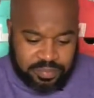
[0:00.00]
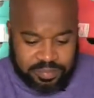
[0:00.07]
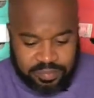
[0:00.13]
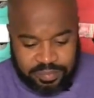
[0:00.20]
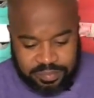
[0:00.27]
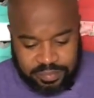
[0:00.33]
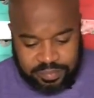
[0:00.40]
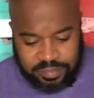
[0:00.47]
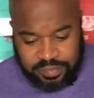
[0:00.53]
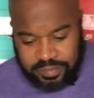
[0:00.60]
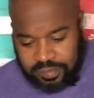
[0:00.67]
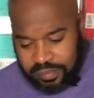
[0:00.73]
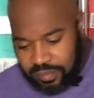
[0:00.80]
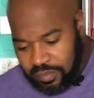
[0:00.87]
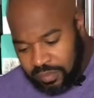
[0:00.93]

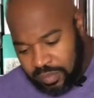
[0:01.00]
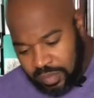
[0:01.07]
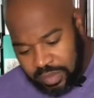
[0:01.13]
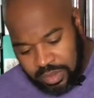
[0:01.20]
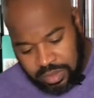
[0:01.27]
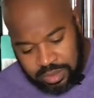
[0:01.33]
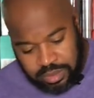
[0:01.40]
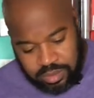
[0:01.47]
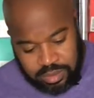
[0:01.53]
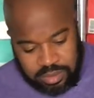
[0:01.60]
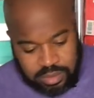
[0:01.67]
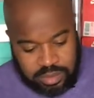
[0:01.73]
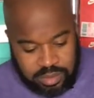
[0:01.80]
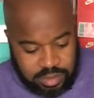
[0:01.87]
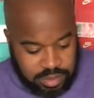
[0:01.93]

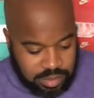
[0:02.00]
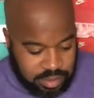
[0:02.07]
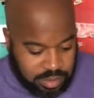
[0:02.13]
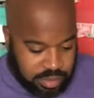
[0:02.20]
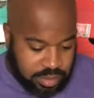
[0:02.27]
Nothing is said.